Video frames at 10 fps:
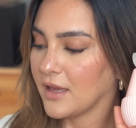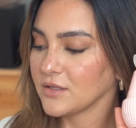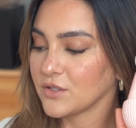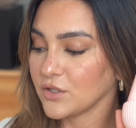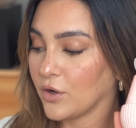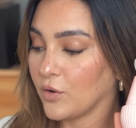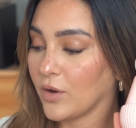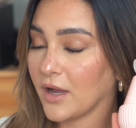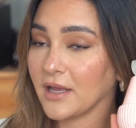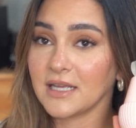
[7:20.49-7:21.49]

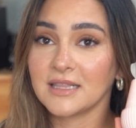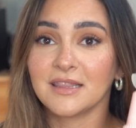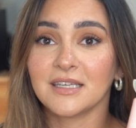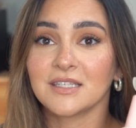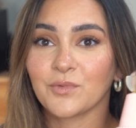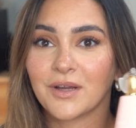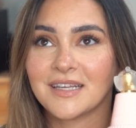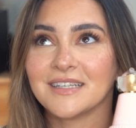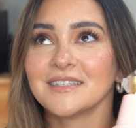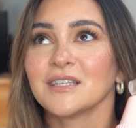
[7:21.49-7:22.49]
So this one
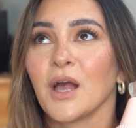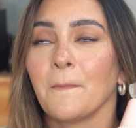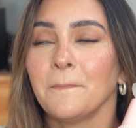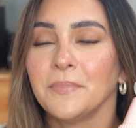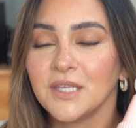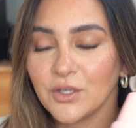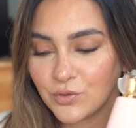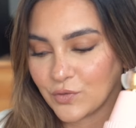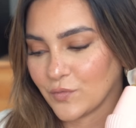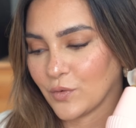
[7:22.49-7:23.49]
is
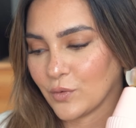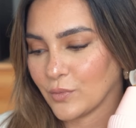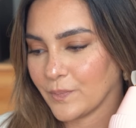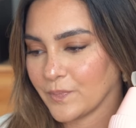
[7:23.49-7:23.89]
beautiful.